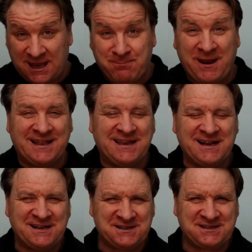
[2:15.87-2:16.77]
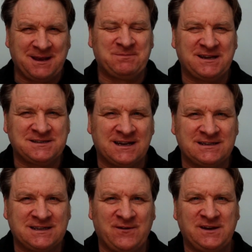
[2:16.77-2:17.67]
in Septic
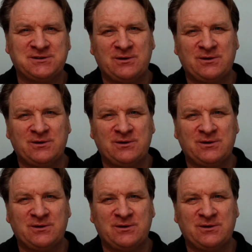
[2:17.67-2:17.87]
Tank TV.